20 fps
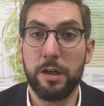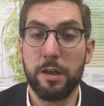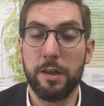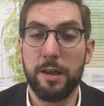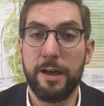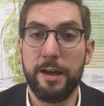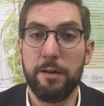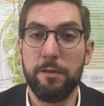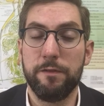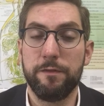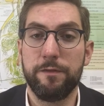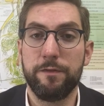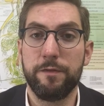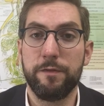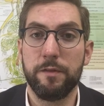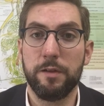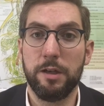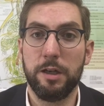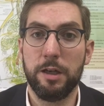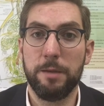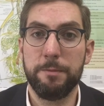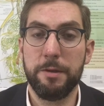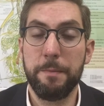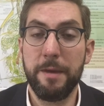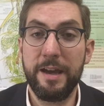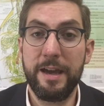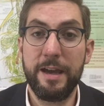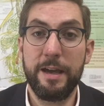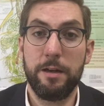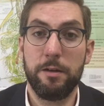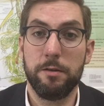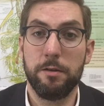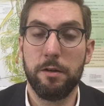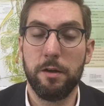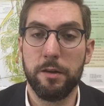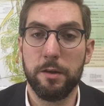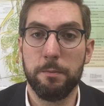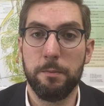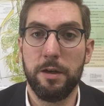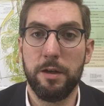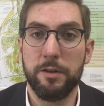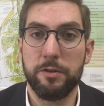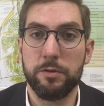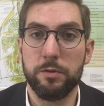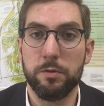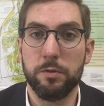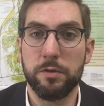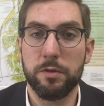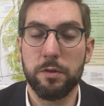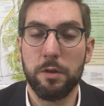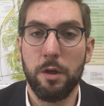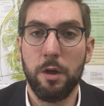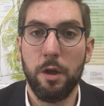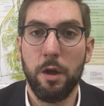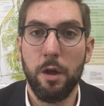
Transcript: a lot of demand on the muscles.